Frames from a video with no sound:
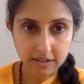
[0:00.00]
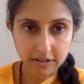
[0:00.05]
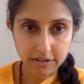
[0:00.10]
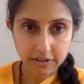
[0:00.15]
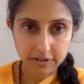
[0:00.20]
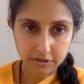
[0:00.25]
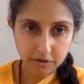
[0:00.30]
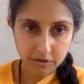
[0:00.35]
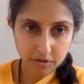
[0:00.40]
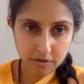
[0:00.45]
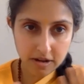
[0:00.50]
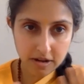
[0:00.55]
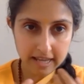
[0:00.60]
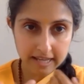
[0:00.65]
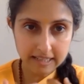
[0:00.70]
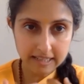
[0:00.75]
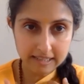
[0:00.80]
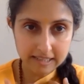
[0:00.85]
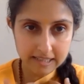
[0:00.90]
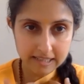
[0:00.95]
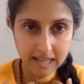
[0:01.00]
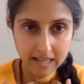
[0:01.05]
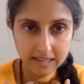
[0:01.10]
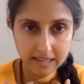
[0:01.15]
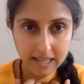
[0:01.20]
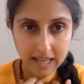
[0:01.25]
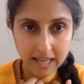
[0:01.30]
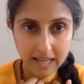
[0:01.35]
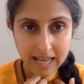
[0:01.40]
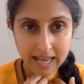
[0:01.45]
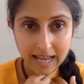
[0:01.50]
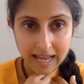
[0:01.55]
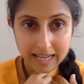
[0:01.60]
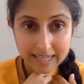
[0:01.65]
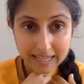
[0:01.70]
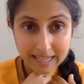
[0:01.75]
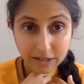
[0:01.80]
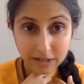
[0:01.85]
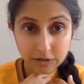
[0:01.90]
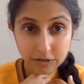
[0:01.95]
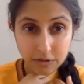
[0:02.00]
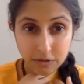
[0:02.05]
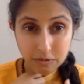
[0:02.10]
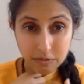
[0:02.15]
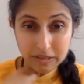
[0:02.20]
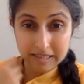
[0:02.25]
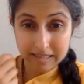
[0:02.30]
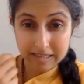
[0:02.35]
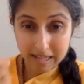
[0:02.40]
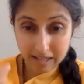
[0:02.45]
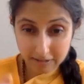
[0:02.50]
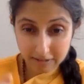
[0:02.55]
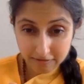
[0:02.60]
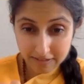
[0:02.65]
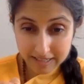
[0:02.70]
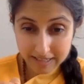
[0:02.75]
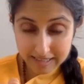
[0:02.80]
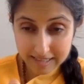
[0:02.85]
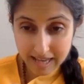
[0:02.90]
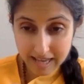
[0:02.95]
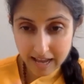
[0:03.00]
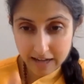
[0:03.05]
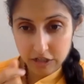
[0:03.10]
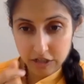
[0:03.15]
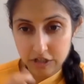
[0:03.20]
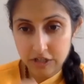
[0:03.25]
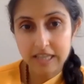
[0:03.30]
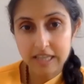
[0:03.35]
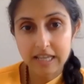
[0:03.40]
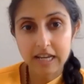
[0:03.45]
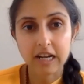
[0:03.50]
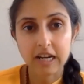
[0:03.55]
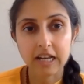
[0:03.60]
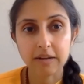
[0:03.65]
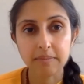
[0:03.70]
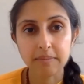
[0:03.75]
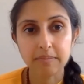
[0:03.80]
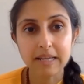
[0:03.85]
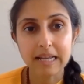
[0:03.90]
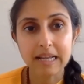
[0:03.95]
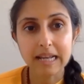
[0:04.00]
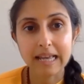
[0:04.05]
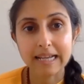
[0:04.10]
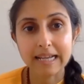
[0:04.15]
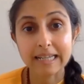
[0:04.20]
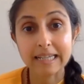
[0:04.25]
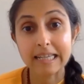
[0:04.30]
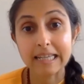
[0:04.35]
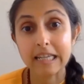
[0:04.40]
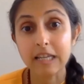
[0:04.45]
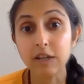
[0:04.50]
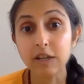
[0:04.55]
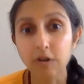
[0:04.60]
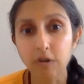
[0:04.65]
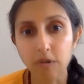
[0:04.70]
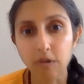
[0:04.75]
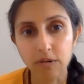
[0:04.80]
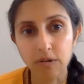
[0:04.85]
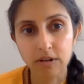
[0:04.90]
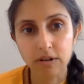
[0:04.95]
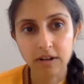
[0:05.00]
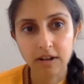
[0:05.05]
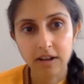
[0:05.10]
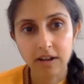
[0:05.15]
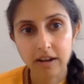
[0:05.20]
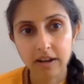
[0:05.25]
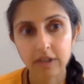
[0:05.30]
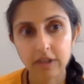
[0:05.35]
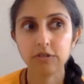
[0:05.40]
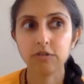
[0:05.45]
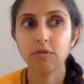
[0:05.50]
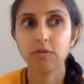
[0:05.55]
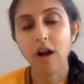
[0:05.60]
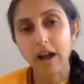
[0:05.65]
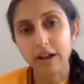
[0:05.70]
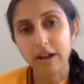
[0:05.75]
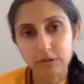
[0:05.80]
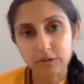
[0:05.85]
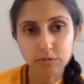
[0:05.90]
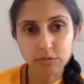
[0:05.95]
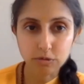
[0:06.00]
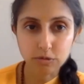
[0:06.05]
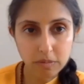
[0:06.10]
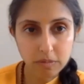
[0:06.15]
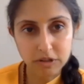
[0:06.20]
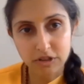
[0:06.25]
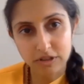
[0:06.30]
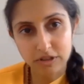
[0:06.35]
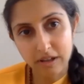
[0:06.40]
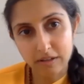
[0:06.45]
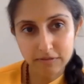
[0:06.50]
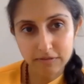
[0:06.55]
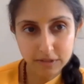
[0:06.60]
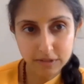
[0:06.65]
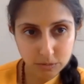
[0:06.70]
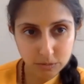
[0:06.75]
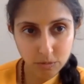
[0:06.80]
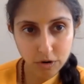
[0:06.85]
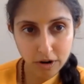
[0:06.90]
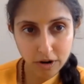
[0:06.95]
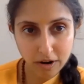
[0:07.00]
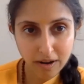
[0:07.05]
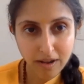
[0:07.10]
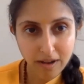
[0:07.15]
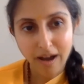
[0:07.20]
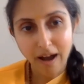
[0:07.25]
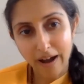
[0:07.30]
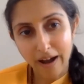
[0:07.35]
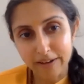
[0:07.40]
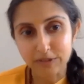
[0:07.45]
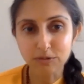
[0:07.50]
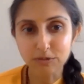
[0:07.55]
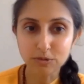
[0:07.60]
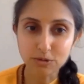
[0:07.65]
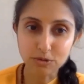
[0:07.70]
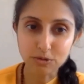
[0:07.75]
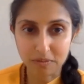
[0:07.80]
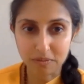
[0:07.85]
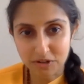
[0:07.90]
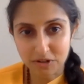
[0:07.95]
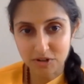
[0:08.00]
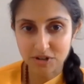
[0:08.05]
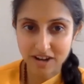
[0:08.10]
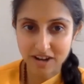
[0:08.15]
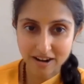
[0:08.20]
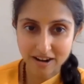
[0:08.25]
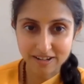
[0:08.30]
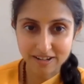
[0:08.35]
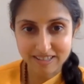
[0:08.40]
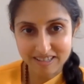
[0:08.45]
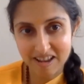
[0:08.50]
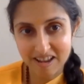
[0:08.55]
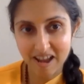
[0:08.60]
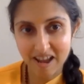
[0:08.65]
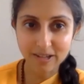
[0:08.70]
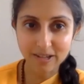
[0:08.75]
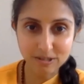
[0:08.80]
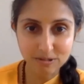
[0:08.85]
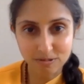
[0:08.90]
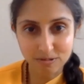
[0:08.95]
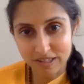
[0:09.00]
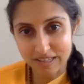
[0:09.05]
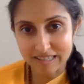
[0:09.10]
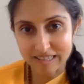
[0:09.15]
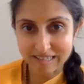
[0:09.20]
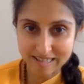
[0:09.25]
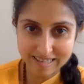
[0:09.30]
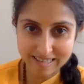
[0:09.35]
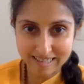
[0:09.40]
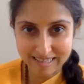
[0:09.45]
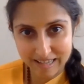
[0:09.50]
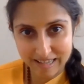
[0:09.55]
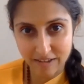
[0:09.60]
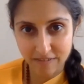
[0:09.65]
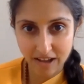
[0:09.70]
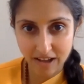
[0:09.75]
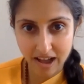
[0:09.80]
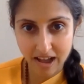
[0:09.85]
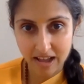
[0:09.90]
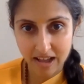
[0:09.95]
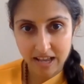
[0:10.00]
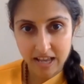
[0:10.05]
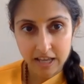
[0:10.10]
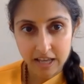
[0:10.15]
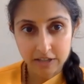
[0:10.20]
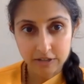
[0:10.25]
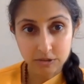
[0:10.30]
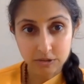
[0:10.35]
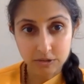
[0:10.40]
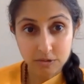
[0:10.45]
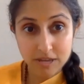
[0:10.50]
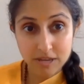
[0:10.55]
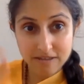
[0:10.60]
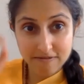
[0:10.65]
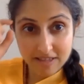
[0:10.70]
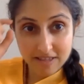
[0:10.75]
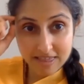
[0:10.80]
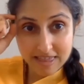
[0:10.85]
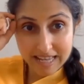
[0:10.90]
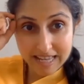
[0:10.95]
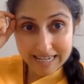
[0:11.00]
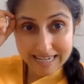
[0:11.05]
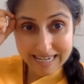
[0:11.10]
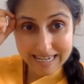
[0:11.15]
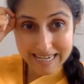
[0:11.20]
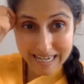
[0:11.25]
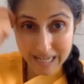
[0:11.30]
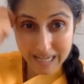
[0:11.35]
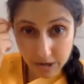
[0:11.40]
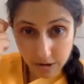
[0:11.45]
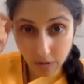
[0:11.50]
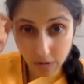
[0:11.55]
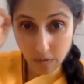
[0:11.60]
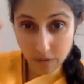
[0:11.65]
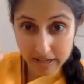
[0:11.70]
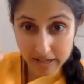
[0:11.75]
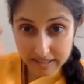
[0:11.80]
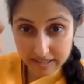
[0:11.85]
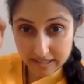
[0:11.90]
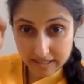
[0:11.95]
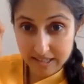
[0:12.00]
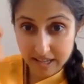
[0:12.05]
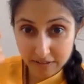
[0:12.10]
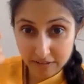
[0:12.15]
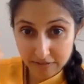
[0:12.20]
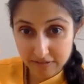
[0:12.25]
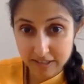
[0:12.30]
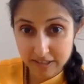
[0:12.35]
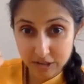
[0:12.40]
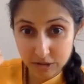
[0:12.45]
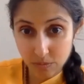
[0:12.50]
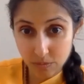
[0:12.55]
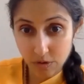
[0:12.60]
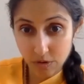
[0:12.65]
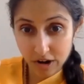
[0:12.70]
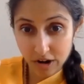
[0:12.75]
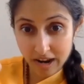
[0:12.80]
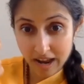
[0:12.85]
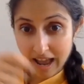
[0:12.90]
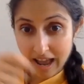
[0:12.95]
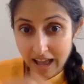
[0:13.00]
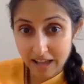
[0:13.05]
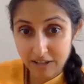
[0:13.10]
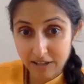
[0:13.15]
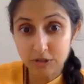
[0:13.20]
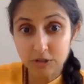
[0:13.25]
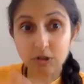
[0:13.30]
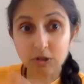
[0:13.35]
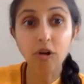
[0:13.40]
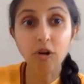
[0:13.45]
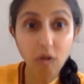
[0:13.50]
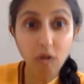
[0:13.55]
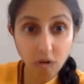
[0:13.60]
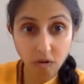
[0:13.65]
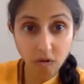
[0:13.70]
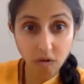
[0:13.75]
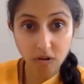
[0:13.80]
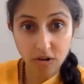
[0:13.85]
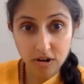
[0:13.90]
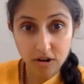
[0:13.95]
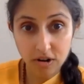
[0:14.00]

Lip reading: You know, like it's not, again, you know, in selfless action, there can be like an ego. Like, you know, I do so much selfless work. I do so much charity. I do this, seva. So even that ego in selfless work has to go.